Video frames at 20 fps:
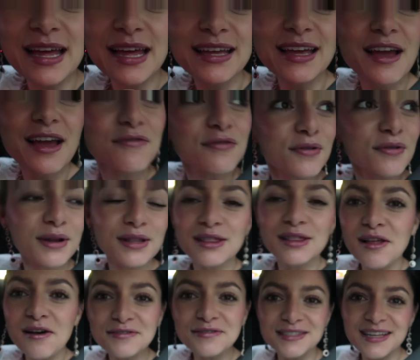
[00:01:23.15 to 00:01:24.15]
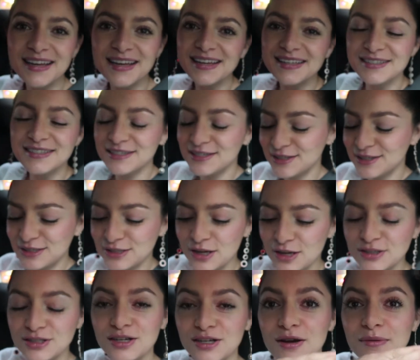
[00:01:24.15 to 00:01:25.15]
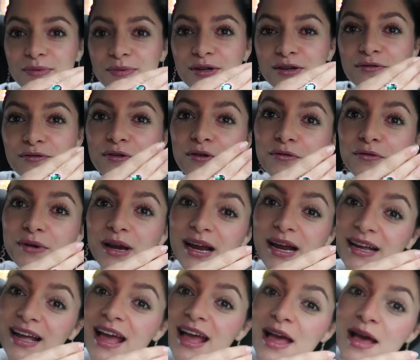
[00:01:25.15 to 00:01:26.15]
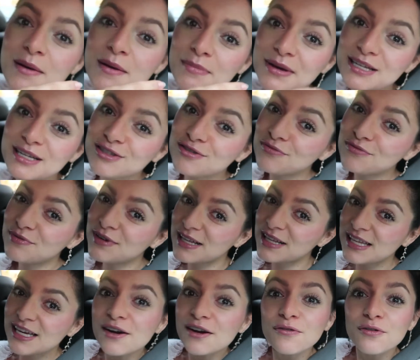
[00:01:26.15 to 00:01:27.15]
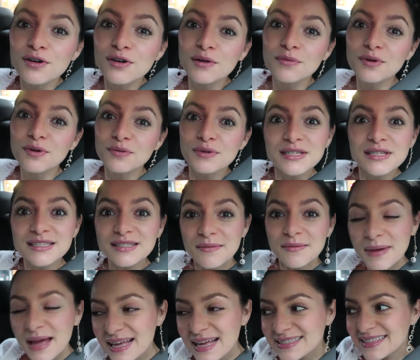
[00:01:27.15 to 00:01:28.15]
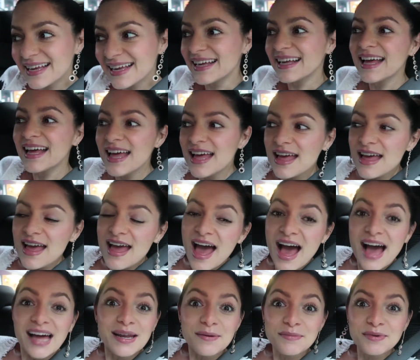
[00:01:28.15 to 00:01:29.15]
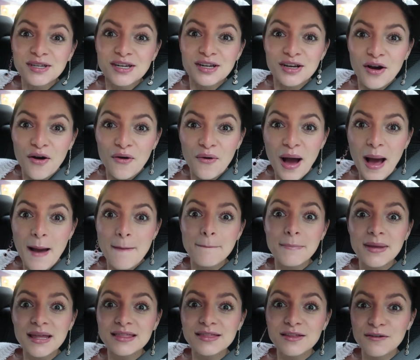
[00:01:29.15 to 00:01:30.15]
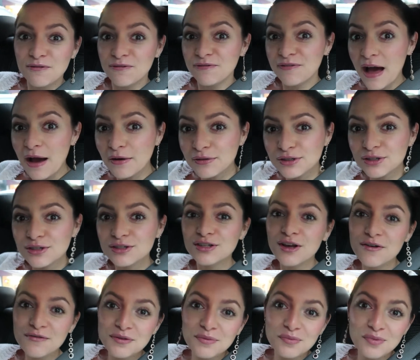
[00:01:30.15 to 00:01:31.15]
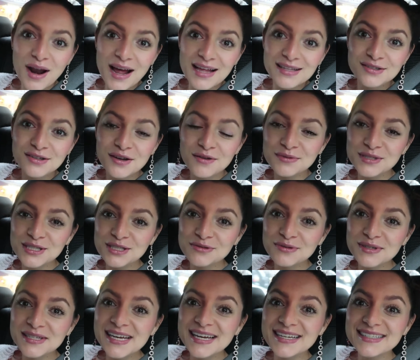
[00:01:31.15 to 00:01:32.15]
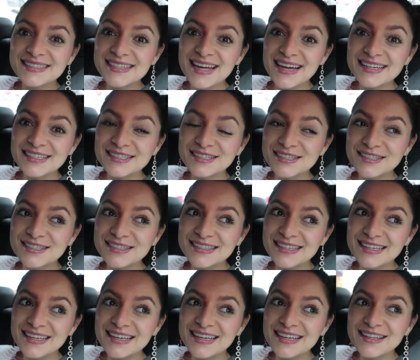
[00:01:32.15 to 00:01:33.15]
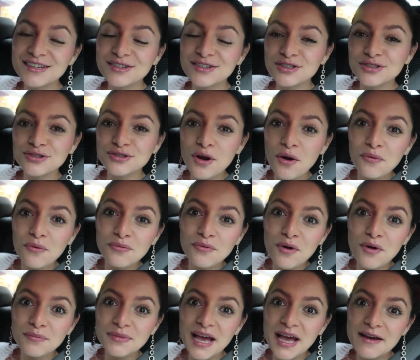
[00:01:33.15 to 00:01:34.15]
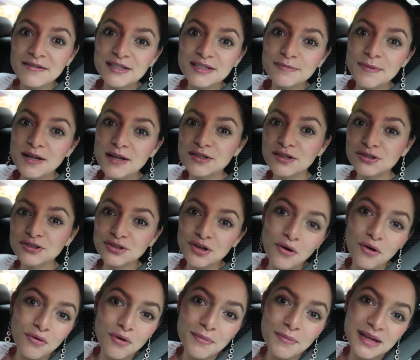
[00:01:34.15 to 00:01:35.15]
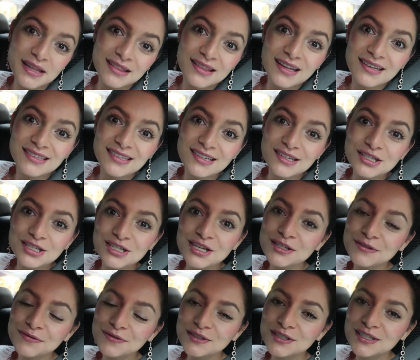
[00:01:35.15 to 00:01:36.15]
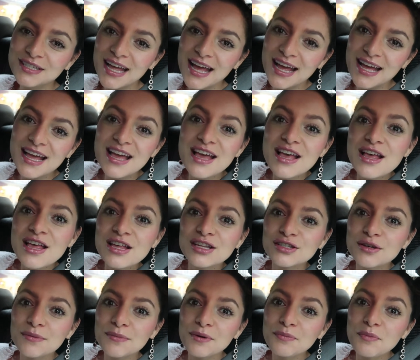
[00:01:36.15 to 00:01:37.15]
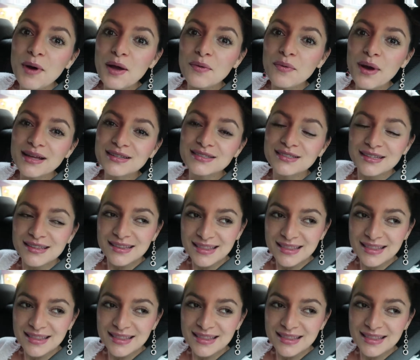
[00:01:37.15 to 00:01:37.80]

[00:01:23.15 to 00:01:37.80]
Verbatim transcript: like, everyone loves it. It's just such a beautiful ring, but it's really affordable, which is amazing. And I'm gonna go and meet the founders of the brand, so I'm just really excited to see their showroom. They have a special showroom in London just for today, so I'm on my way to